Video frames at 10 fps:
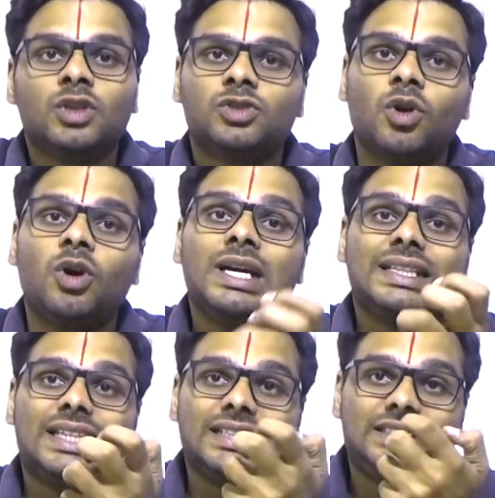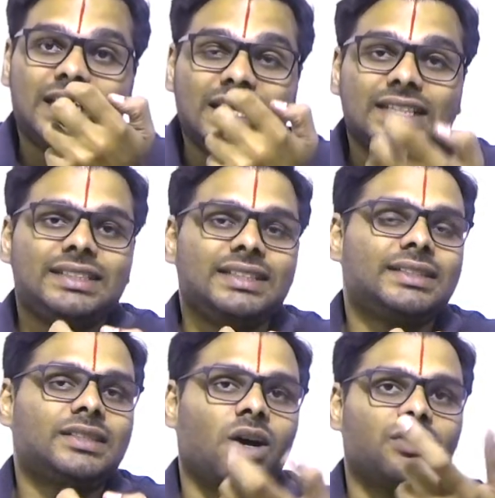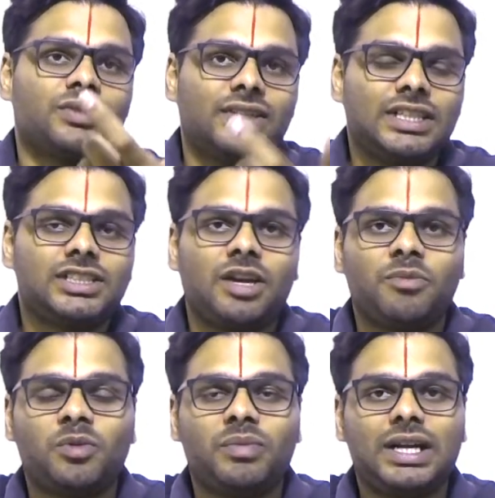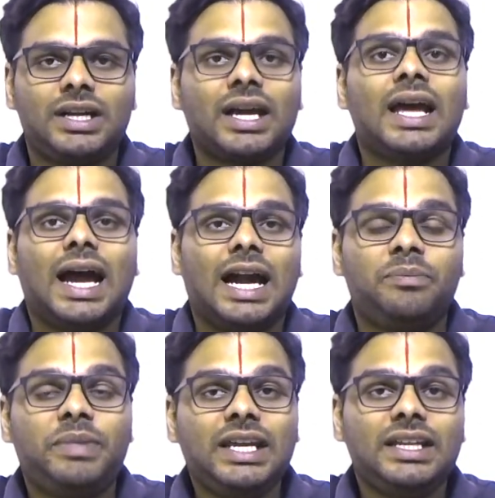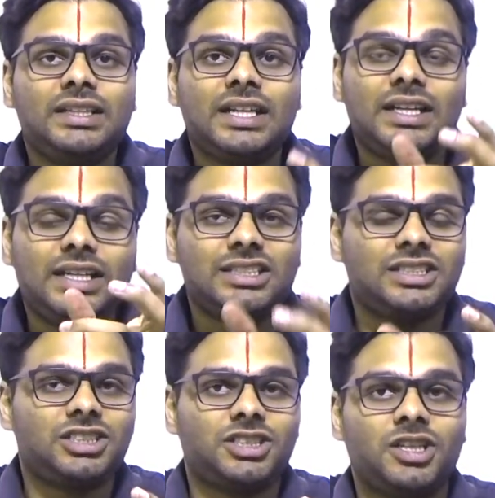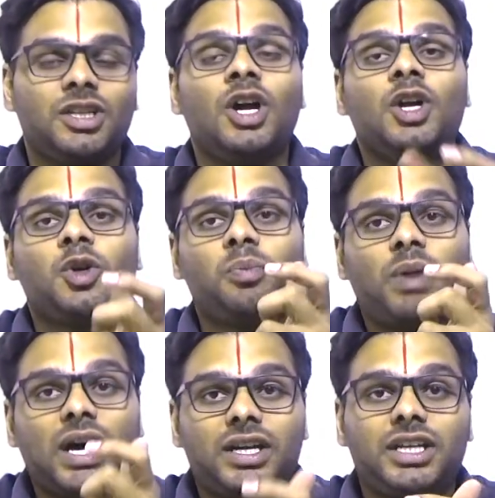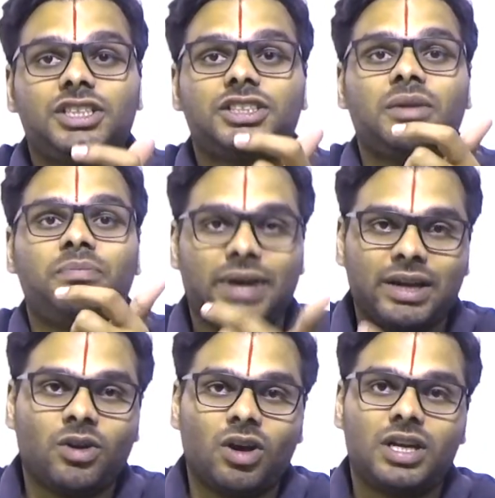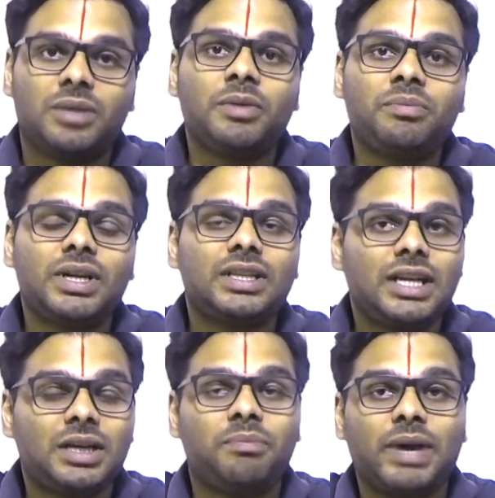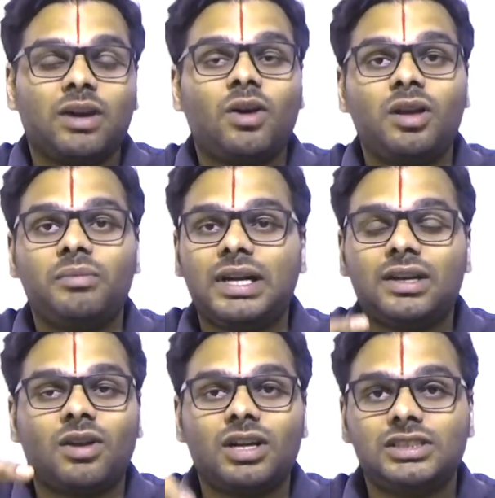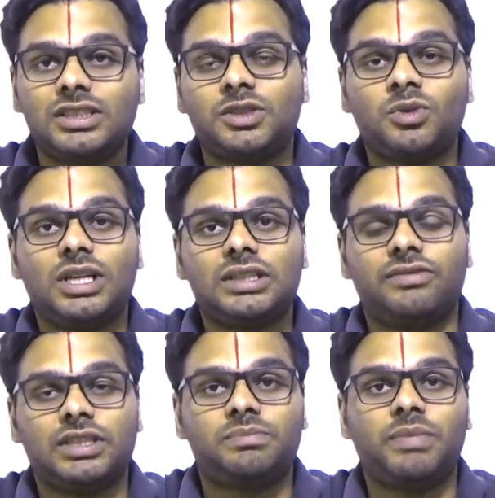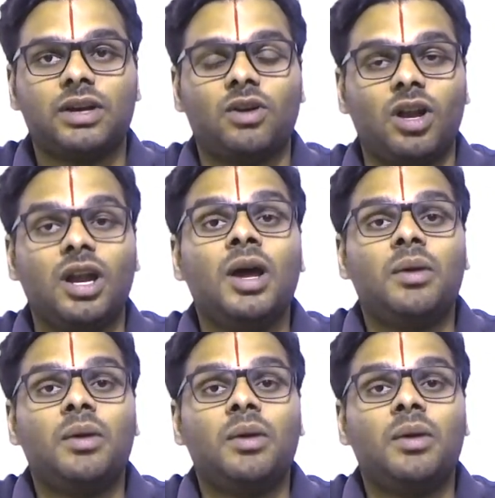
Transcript: So the genesis of Swadeshi movement had been in the decision to partition Bengal. Remember that Bengal meant not just today's West Bengal.